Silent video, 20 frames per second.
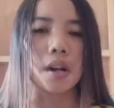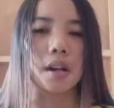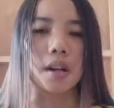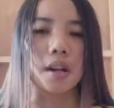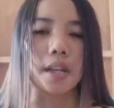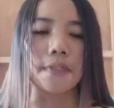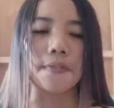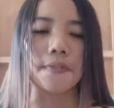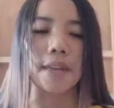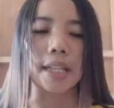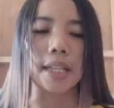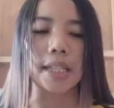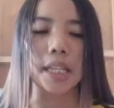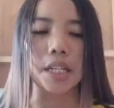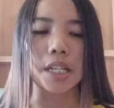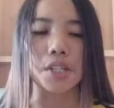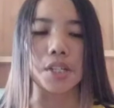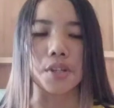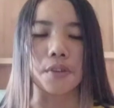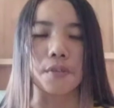
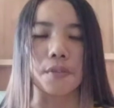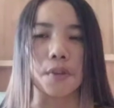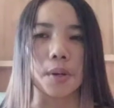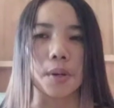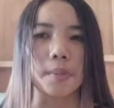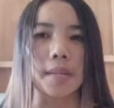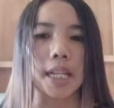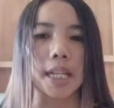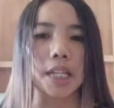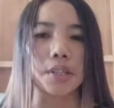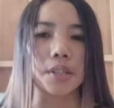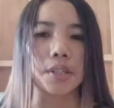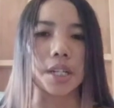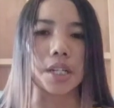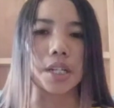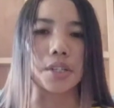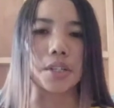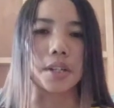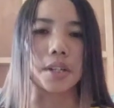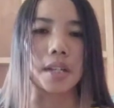advantage of formal
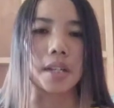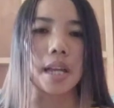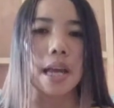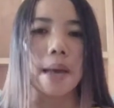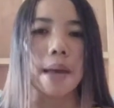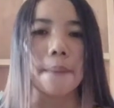education